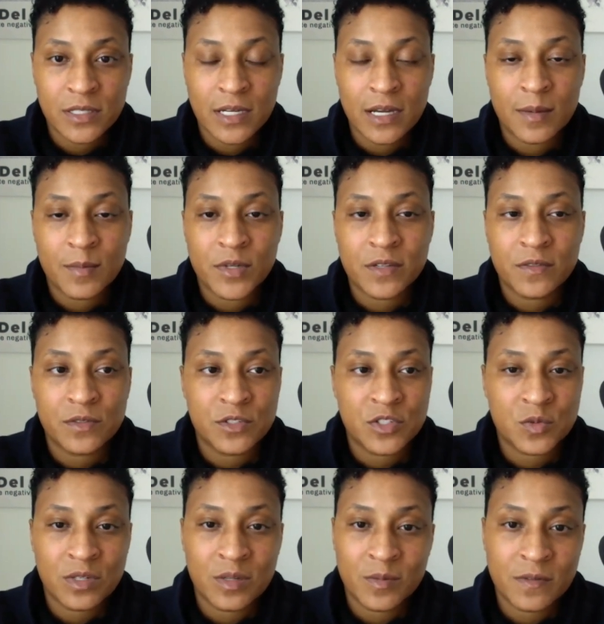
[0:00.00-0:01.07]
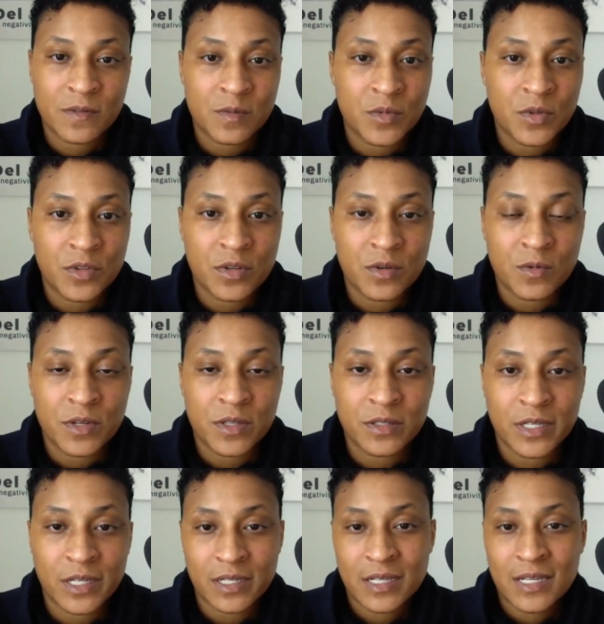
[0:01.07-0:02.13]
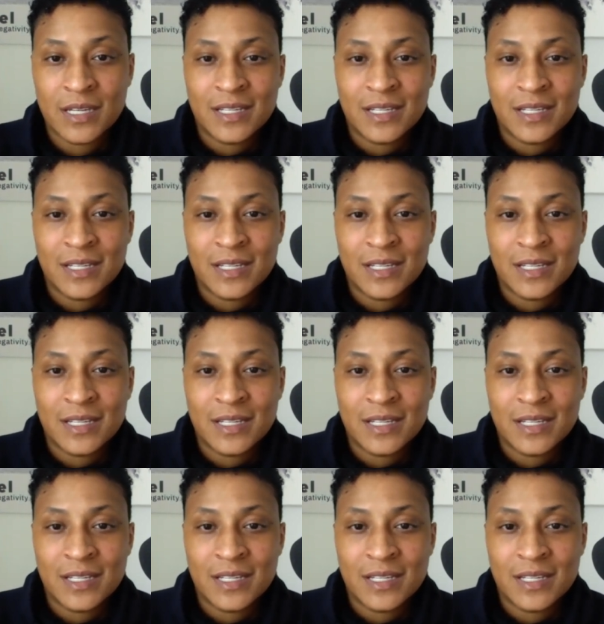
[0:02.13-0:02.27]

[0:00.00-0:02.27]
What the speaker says: But if you just want to be familiar with like